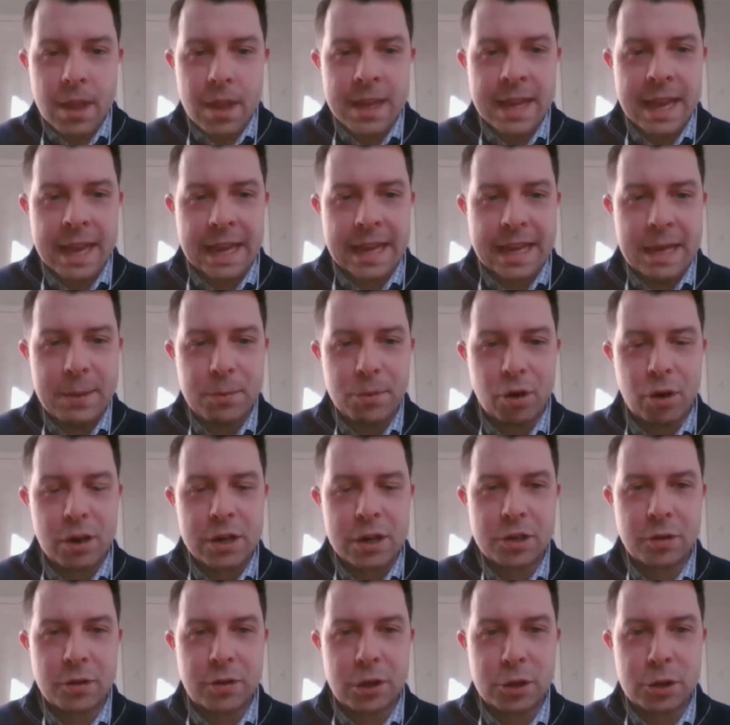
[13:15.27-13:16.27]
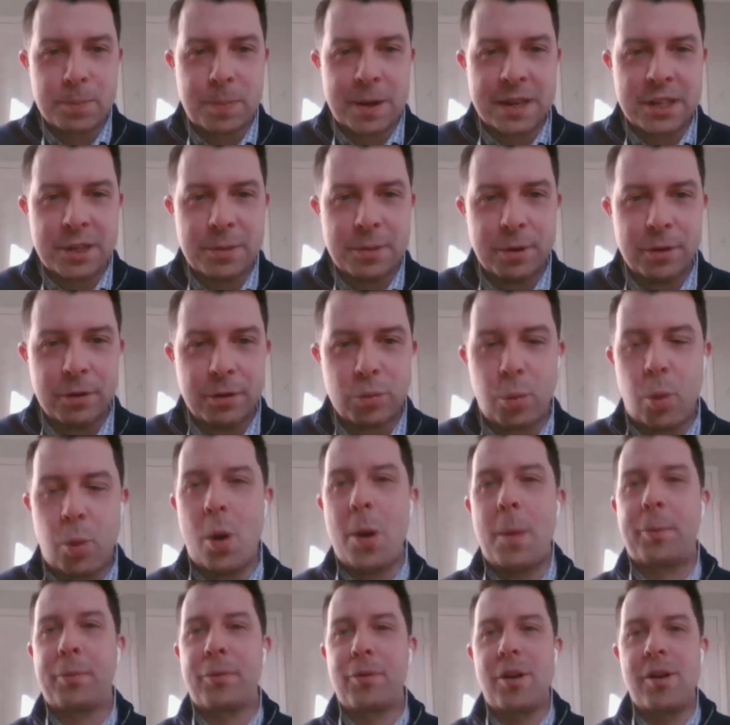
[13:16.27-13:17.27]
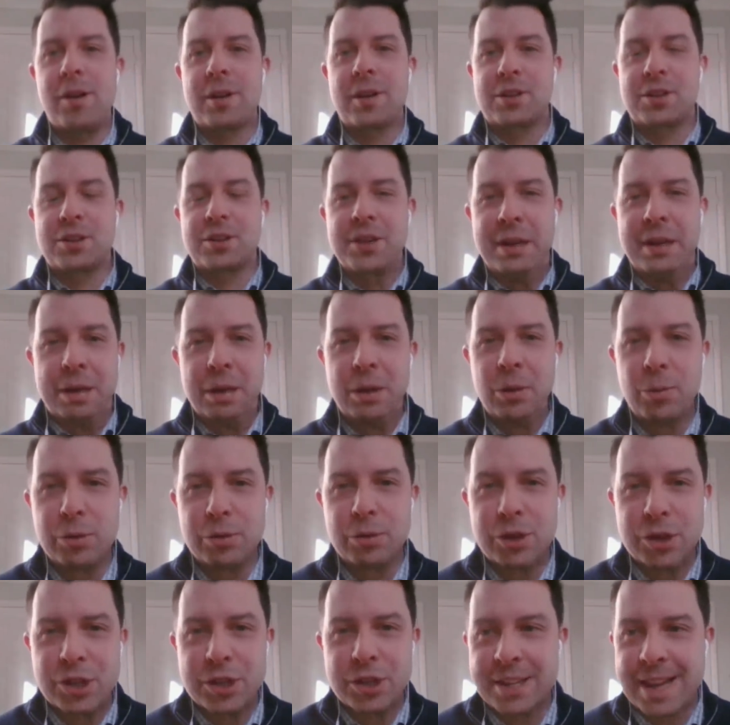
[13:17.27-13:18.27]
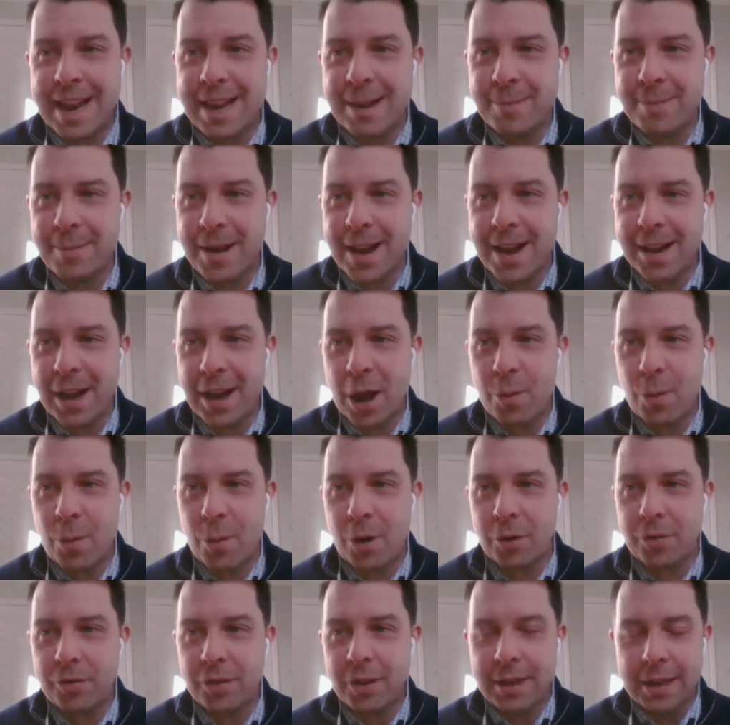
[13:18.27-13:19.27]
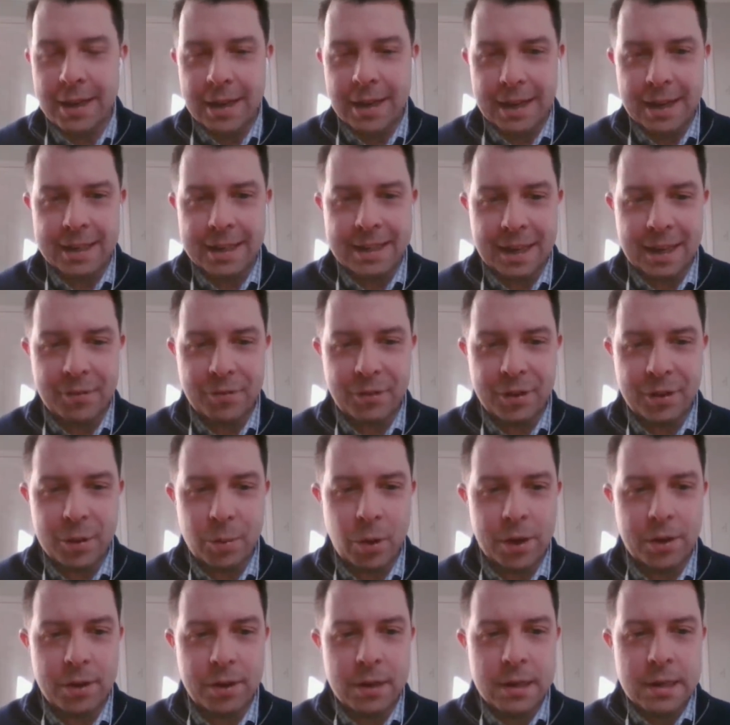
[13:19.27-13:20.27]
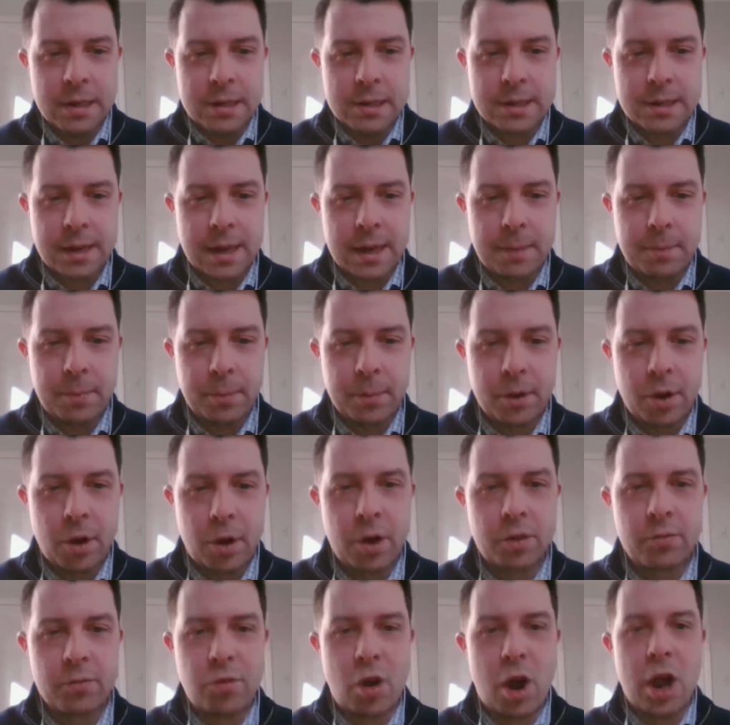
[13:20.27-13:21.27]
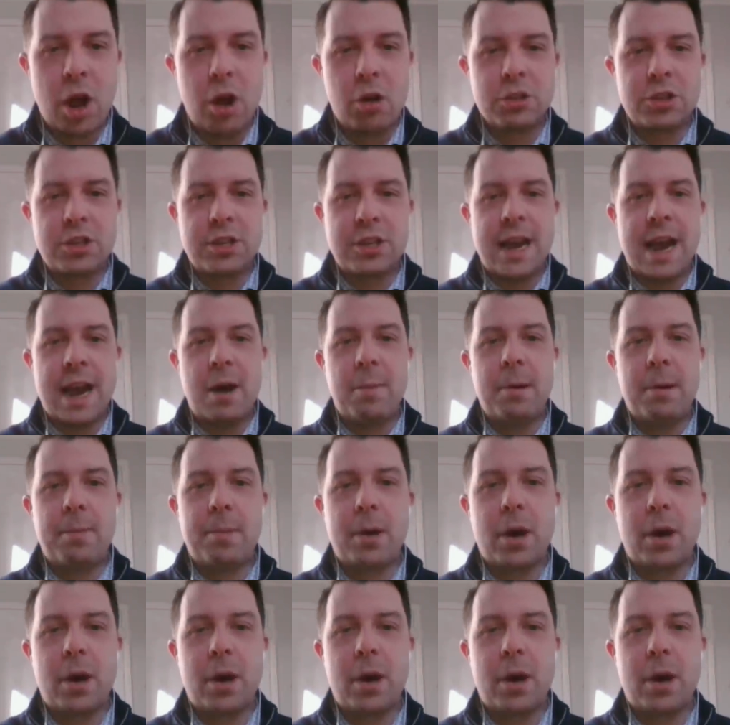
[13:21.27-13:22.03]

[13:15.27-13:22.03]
Yeah, keep your eyes on those betting moves. What price will State Man go off? Definitely one to keep an eye on. Right, on to the Albert